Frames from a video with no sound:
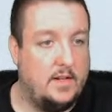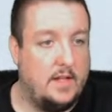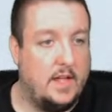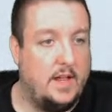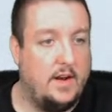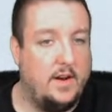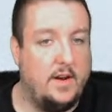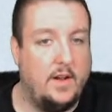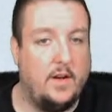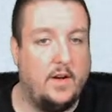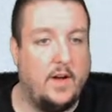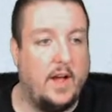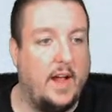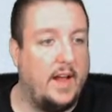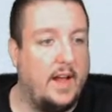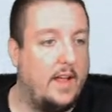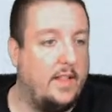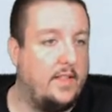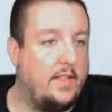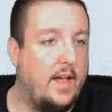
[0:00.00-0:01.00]
I don't know. I,
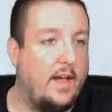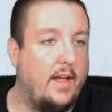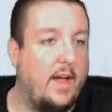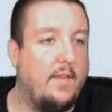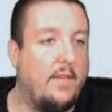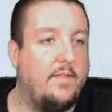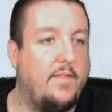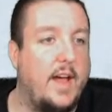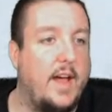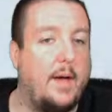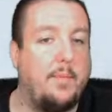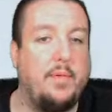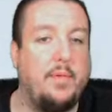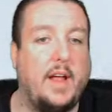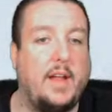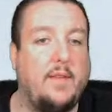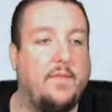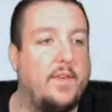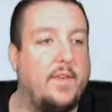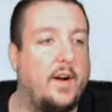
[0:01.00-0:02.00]
I, I've not
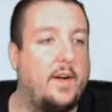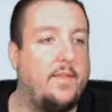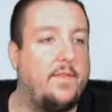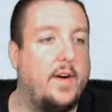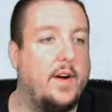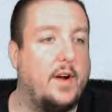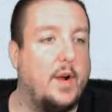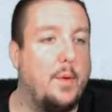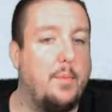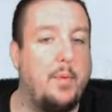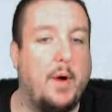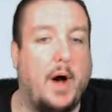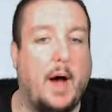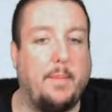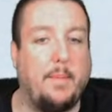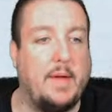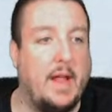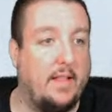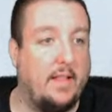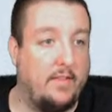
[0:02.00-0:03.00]
played for a Funko
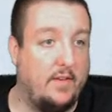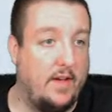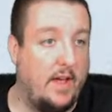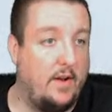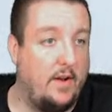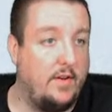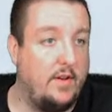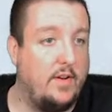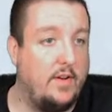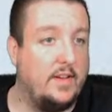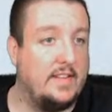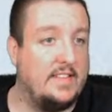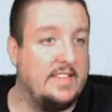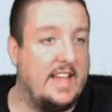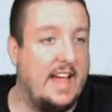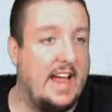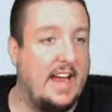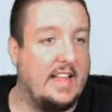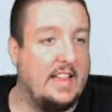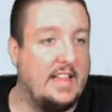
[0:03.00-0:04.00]
Pop yet, so I don't know
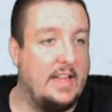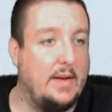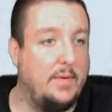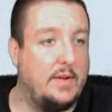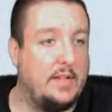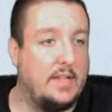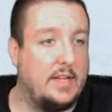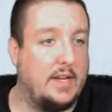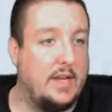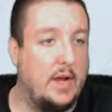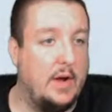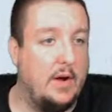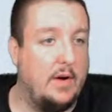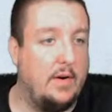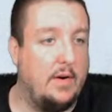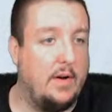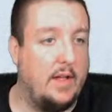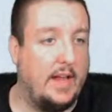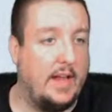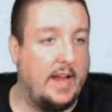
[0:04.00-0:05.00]
exactly what to
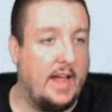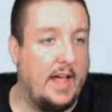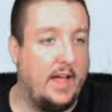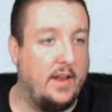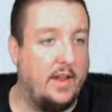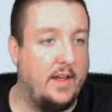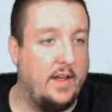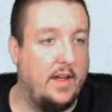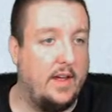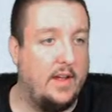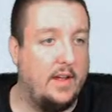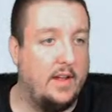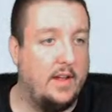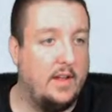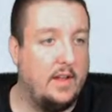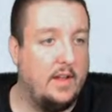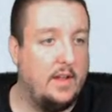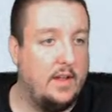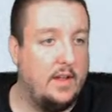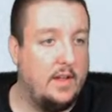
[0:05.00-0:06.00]
go, like how to
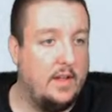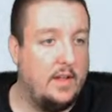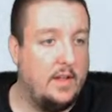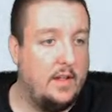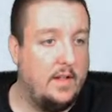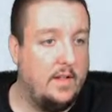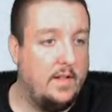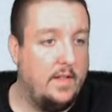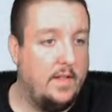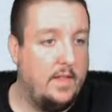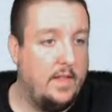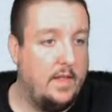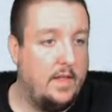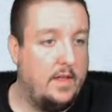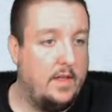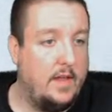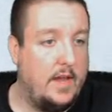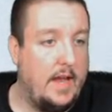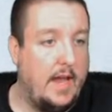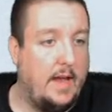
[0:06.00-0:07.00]

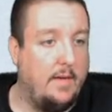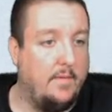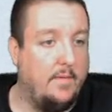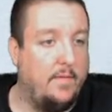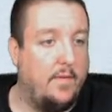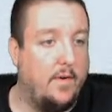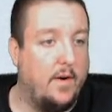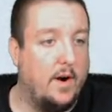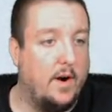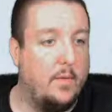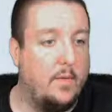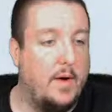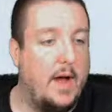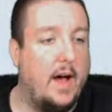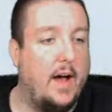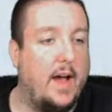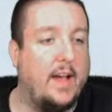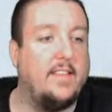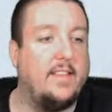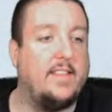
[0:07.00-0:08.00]
Aim for it.
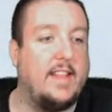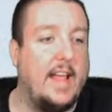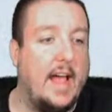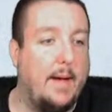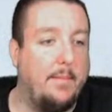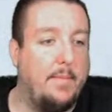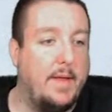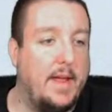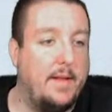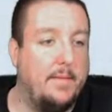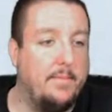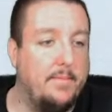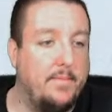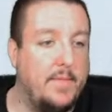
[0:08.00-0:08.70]
Well, I stabbed it.